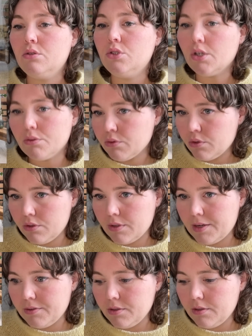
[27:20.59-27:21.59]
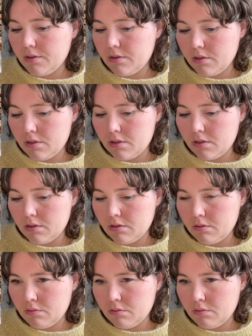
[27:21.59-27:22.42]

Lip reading: Jones trousers.